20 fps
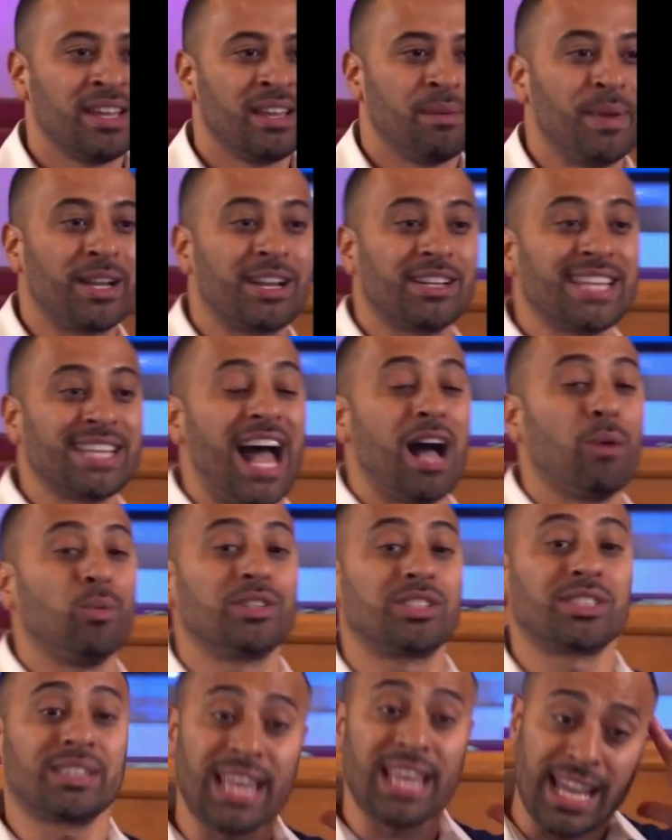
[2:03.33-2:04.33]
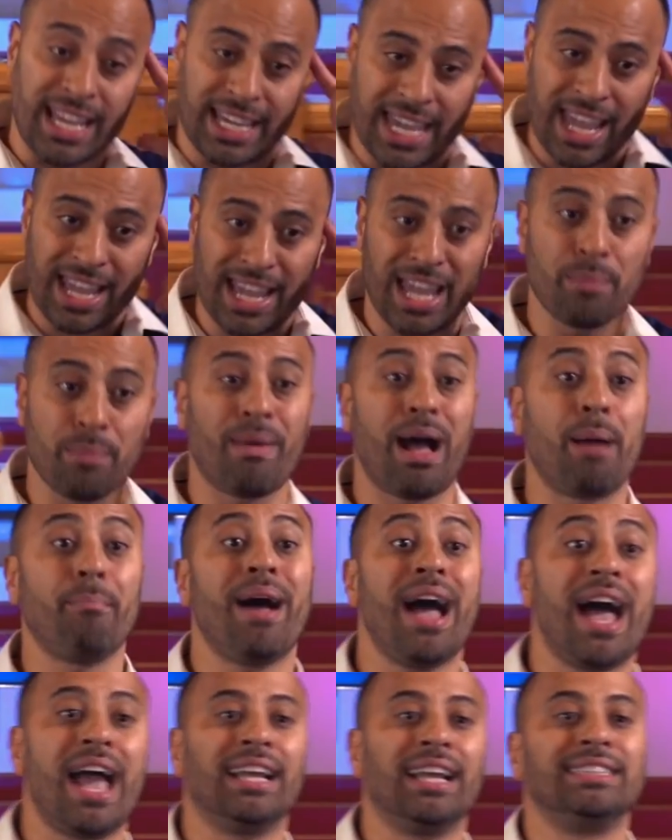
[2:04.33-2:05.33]
Because I was thinking in my
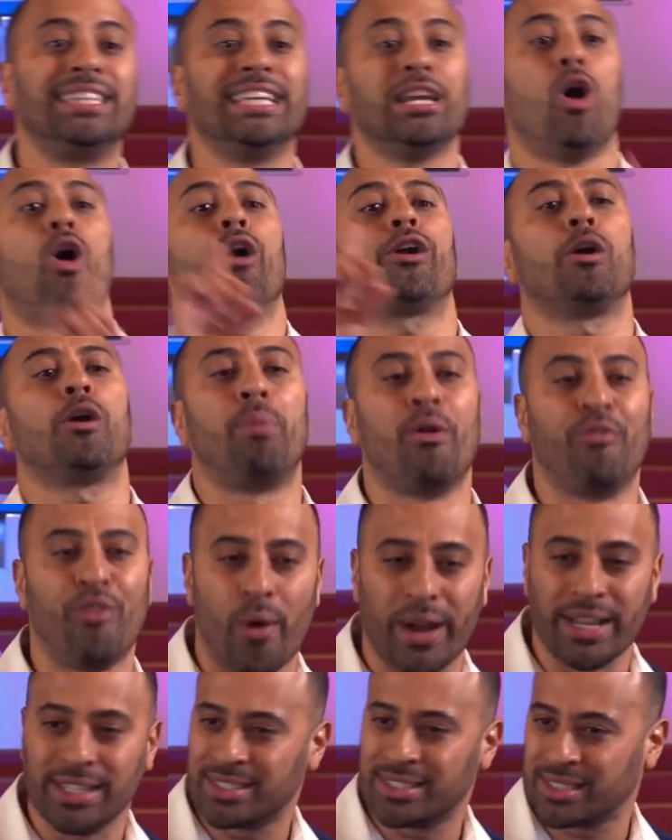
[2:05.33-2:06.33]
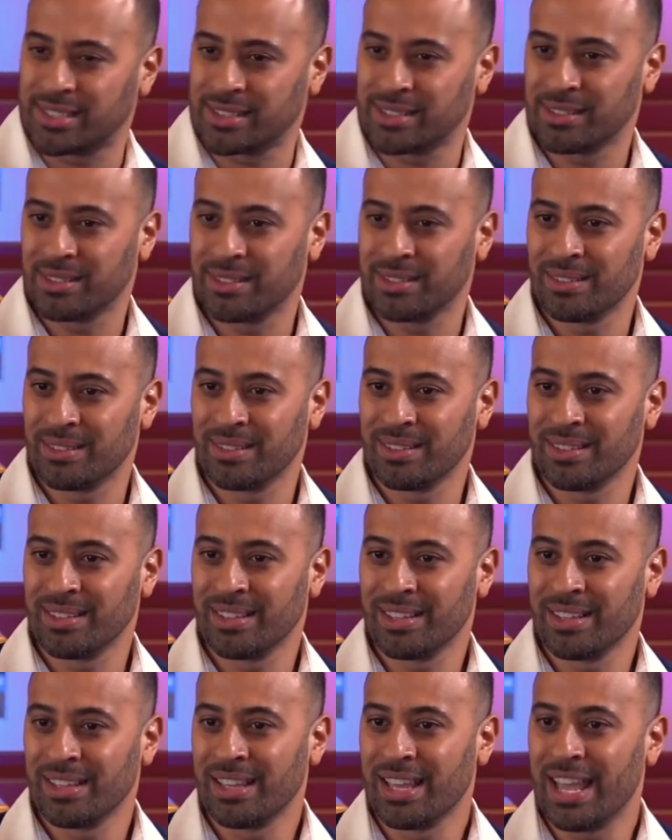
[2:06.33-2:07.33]
mind, the audible voice.
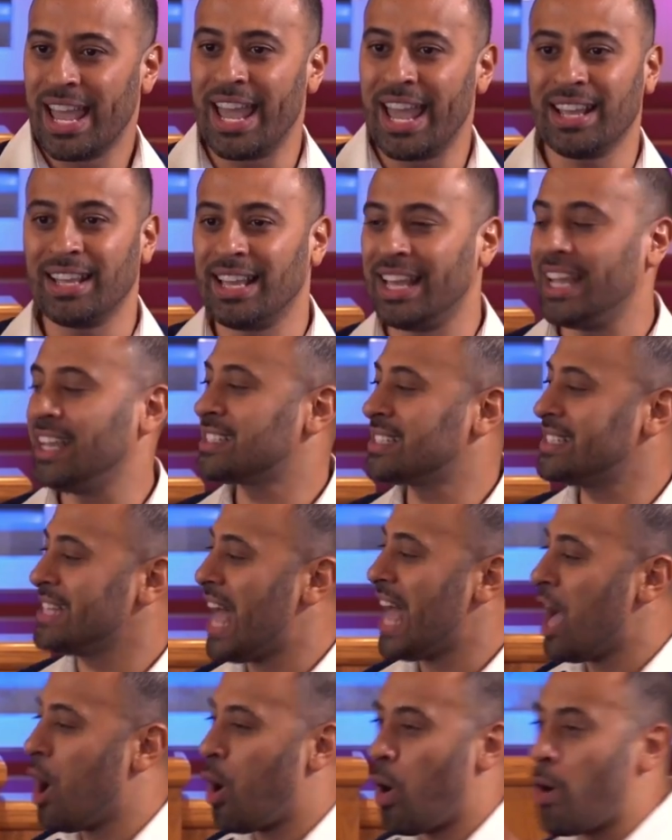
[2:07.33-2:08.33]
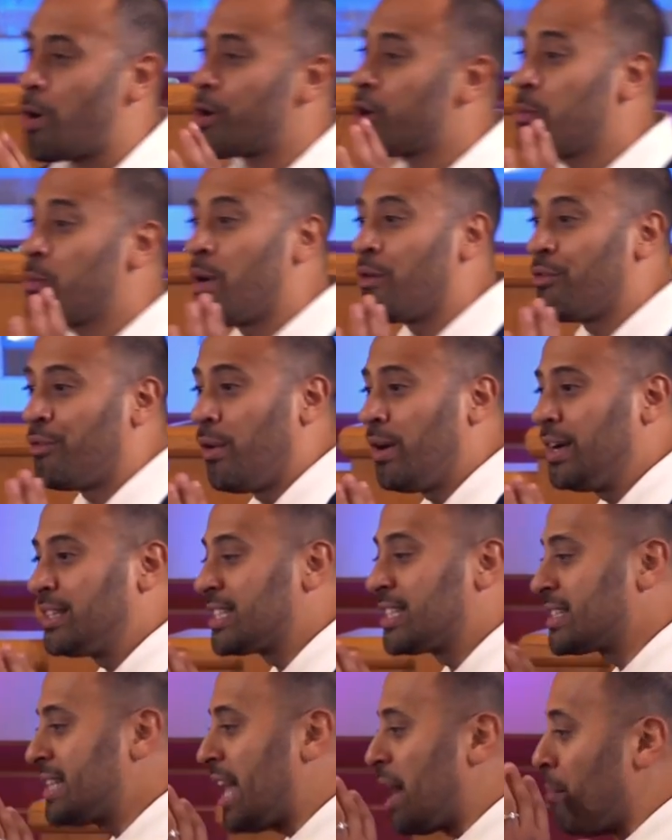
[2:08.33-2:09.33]
And it's not audible voice,
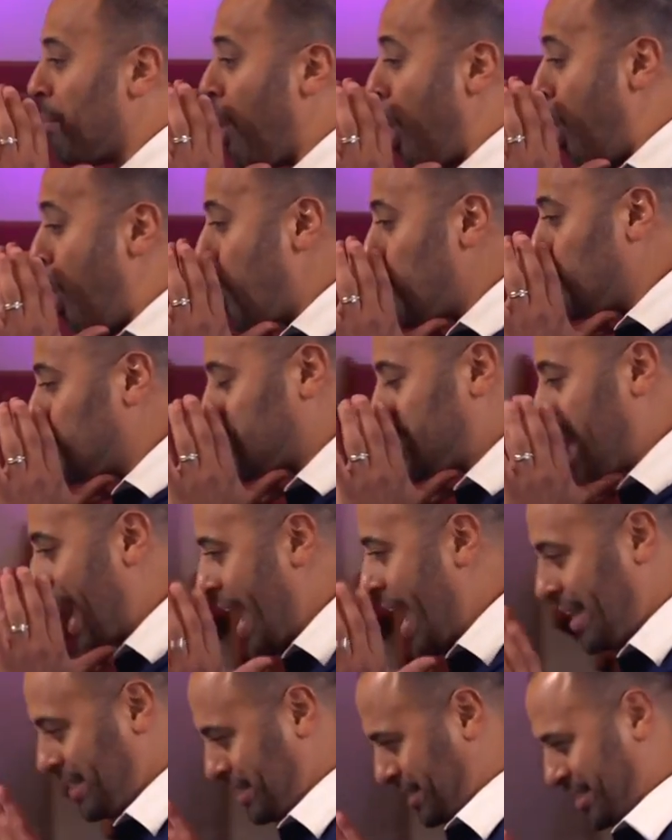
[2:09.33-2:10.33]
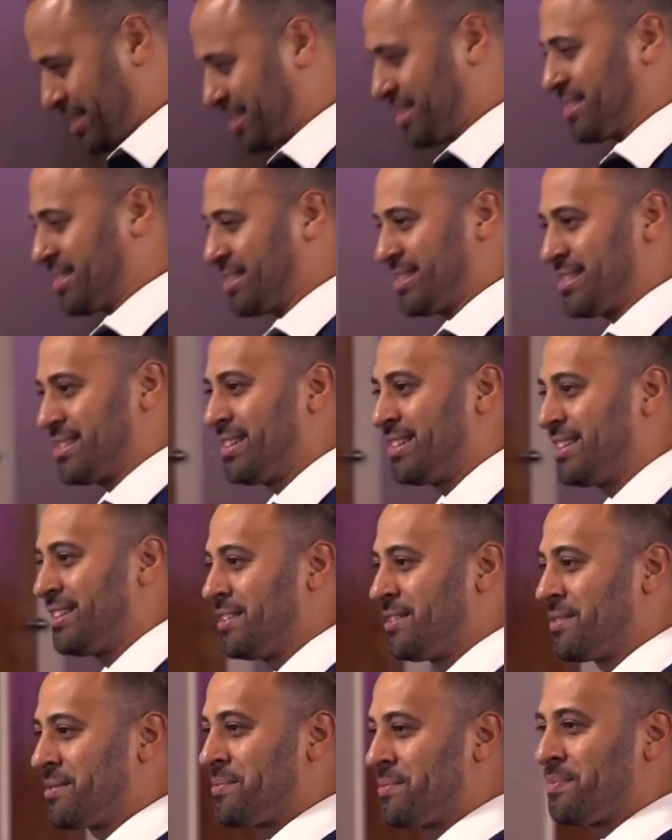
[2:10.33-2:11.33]
it's not Moses.
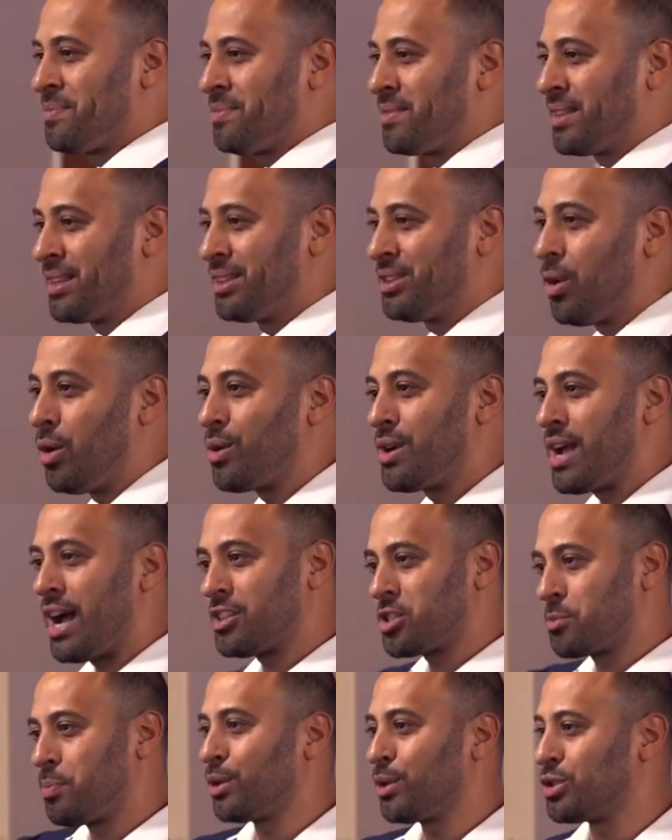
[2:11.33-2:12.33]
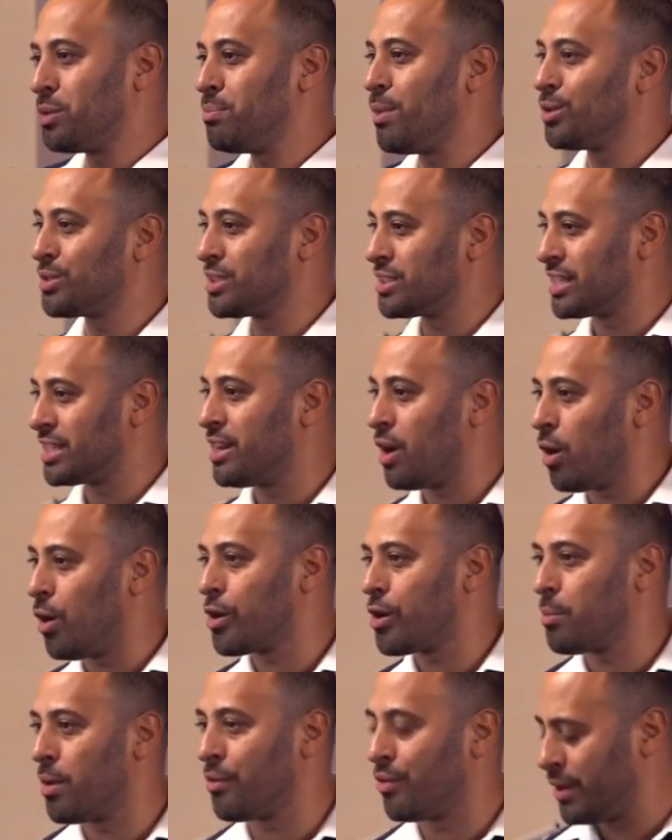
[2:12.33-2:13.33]
Though God spoke to Moses in an
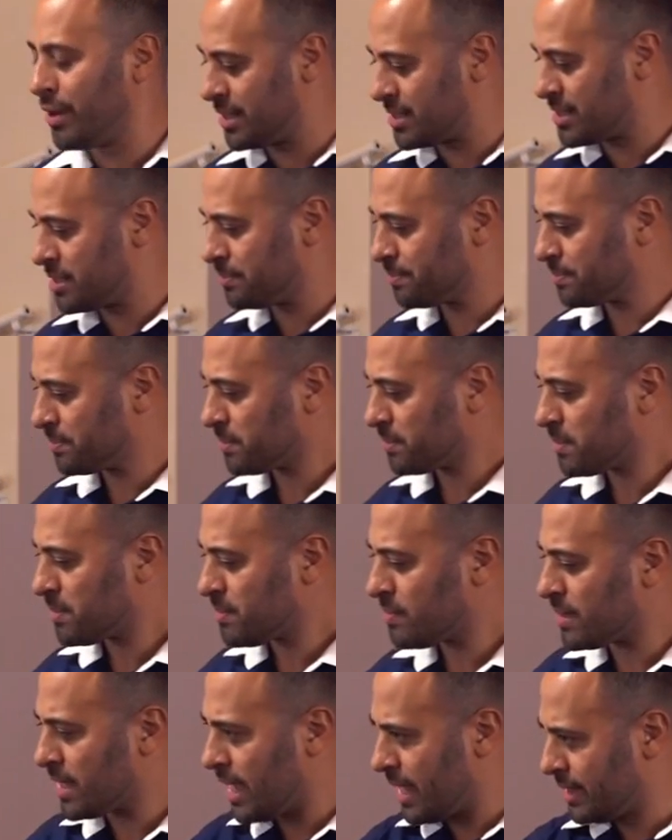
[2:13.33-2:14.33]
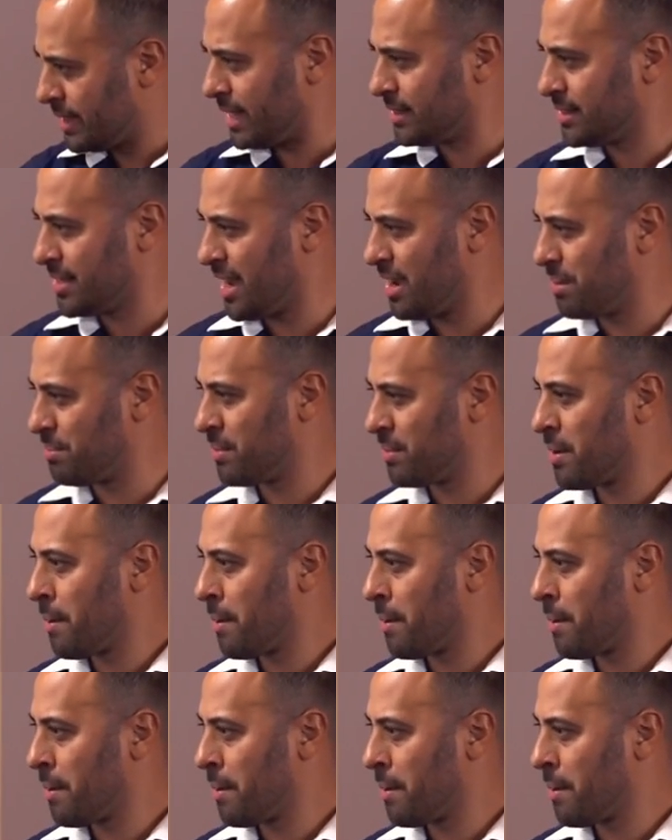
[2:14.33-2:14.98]
audible voice at that time.